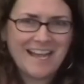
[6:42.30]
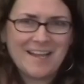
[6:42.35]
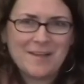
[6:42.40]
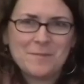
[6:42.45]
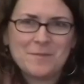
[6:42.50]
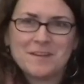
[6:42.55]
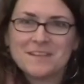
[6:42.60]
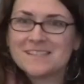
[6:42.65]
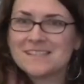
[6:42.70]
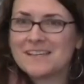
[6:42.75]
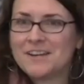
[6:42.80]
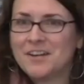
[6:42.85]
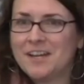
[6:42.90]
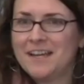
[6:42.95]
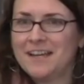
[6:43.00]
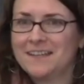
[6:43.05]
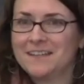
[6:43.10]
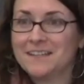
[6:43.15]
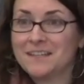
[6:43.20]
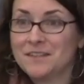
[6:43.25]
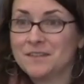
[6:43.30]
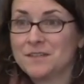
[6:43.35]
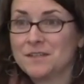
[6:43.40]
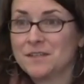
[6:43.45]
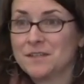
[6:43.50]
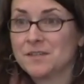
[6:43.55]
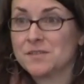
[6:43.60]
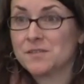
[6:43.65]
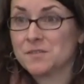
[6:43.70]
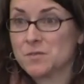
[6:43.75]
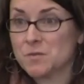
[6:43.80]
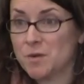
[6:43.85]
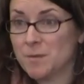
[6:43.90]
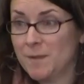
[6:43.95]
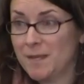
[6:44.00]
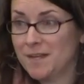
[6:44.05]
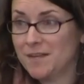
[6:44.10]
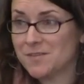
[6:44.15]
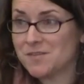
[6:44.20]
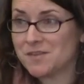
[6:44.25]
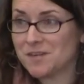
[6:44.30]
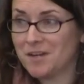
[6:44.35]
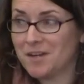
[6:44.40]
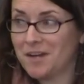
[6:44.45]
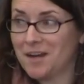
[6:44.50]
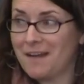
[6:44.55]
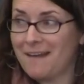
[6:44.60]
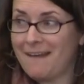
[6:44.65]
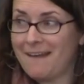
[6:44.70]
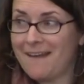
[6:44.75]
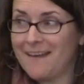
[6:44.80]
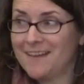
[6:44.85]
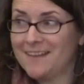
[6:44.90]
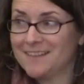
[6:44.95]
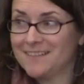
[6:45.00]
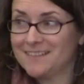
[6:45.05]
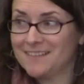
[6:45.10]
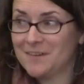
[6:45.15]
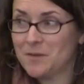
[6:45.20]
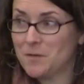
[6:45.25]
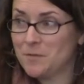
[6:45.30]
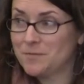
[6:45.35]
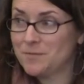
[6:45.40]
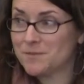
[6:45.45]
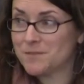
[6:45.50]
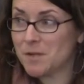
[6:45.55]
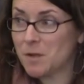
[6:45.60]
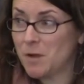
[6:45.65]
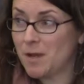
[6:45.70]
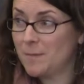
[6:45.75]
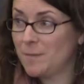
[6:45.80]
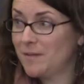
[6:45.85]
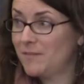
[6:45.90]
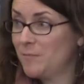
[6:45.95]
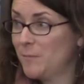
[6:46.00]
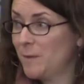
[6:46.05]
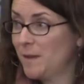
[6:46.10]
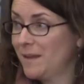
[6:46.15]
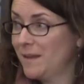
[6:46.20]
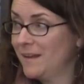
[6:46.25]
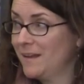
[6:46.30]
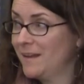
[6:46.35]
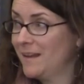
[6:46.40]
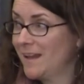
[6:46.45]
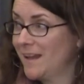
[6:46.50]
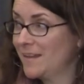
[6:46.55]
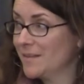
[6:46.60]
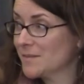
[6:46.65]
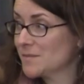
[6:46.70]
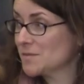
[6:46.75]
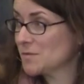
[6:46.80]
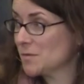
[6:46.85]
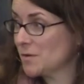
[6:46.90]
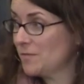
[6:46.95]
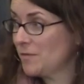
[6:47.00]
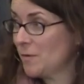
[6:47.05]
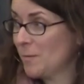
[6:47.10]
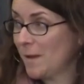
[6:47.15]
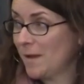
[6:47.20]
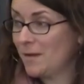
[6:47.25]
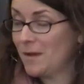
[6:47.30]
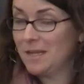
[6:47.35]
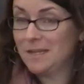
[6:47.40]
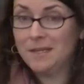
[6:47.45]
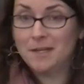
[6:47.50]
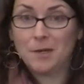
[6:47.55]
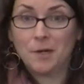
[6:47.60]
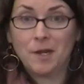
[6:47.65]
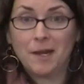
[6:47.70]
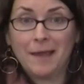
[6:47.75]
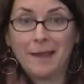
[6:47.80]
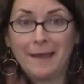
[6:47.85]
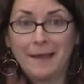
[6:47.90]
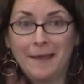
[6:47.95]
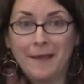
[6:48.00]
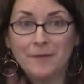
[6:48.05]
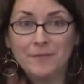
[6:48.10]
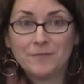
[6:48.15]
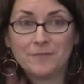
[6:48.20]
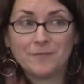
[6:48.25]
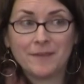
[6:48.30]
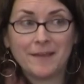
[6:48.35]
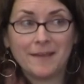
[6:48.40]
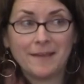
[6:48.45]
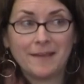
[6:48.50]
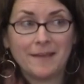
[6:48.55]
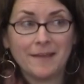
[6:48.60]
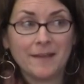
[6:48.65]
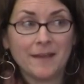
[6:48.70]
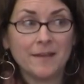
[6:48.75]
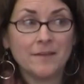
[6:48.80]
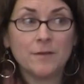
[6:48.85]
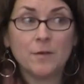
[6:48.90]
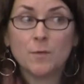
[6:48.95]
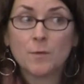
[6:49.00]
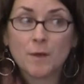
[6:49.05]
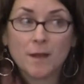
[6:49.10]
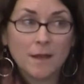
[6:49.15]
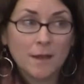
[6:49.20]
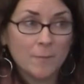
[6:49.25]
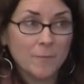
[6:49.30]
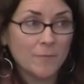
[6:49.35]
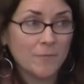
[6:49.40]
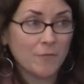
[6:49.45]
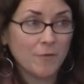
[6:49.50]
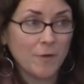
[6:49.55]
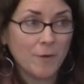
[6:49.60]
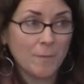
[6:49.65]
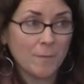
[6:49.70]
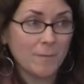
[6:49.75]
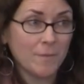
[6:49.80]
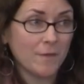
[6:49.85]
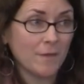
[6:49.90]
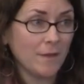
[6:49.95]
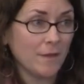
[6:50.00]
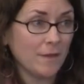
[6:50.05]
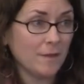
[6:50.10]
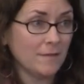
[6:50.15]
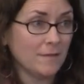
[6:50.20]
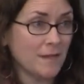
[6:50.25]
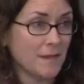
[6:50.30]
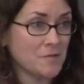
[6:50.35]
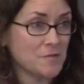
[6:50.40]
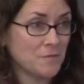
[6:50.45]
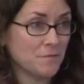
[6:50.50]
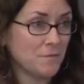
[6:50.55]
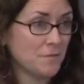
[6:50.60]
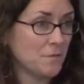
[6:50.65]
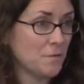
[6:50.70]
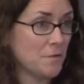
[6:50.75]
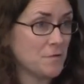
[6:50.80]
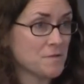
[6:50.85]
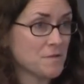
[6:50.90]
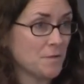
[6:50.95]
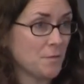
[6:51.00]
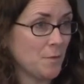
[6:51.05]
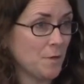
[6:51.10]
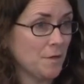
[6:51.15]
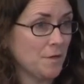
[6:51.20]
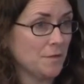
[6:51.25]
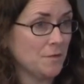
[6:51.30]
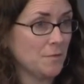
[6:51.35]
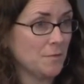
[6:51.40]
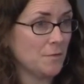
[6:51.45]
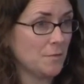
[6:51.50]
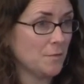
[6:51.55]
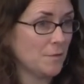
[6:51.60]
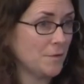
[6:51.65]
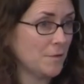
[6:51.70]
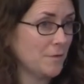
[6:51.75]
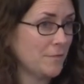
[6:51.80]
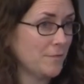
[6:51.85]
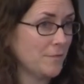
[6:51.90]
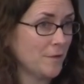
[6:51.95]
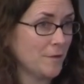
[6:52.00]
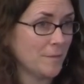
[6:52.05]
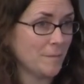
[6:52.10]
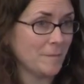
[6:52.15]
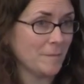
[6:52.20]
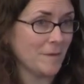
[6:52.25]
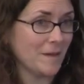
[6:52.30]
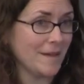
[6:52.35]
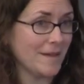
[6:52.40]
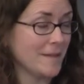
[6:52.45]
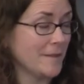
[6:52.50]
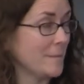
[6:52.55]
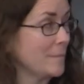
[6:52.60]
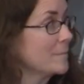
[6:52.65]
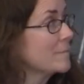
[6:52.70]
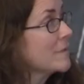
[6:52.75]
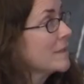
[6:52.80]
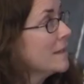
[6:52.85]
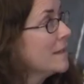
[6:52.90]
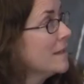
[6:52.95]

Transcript: I'm uh, Sarah Hannigan, the store manager at Whole Foods Co-op. I've been at the store for about a year and a half, and I don't come from the natural food grocery world or from um,